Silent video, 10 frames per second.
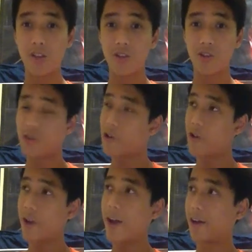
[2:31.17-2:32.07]
so
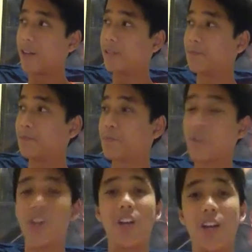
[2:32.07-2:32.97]
yeah
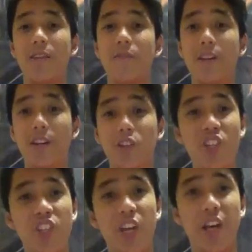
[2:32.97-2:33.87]
let's have a little
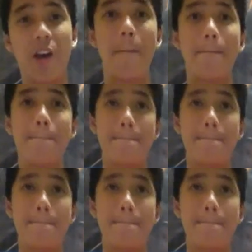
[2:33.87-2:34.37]
chit chat um